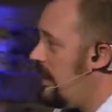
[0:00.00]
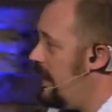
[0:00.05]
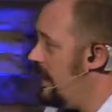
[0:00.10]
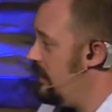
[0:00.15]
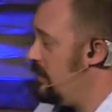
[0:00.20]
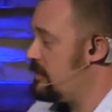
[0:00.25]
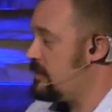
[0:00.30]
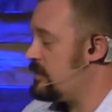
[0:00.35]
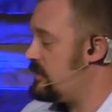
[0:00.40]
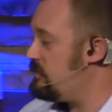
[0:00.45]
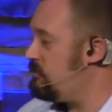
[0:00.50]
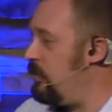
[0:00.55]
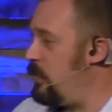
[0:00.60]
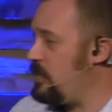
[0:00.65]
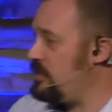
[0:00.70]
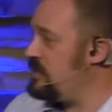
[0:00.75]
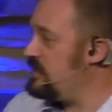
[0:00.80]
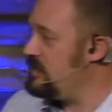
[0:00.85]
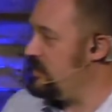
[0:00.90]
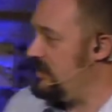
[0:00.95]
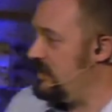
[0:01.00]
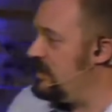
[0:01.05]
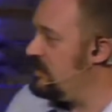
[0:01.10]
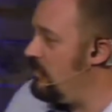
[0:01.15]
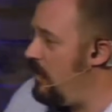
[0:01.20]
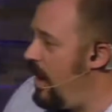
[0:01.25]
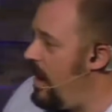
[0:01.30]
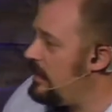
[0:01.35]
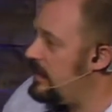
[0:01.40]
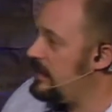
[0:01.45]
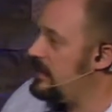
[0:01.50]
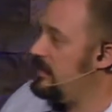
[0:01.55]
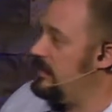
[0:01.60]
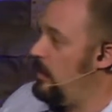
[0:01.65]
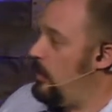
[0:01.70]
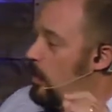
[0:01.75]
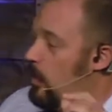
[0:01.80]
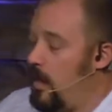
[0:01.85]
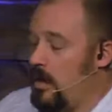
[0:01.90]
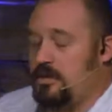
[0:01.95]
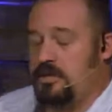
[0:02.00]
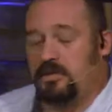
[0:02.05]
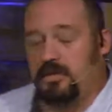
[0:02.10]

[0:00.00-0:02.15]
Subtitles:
and there's portions of the demonic that wants